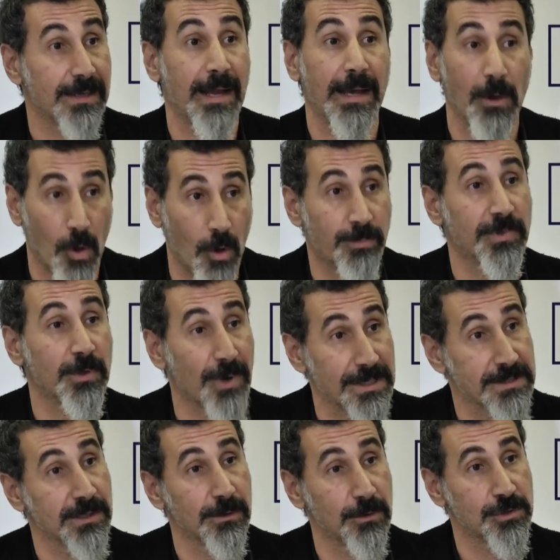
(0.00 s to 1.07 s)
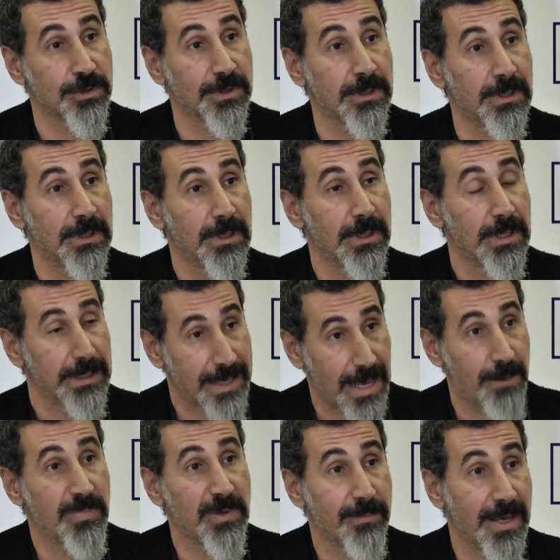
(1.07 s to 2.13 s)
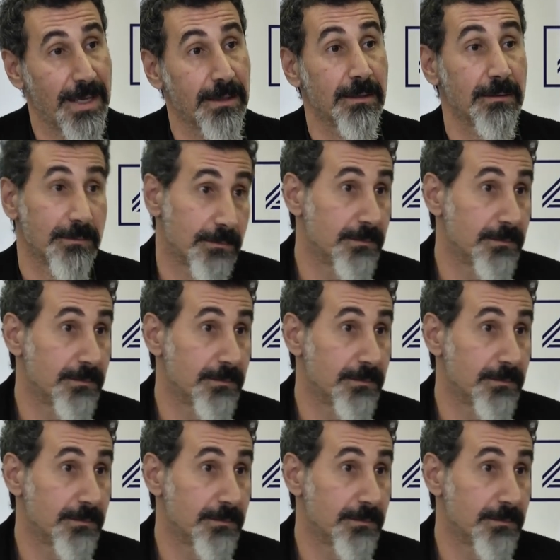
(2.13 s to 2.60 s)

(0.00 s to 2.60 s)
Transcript: and I hope the right solution can be made,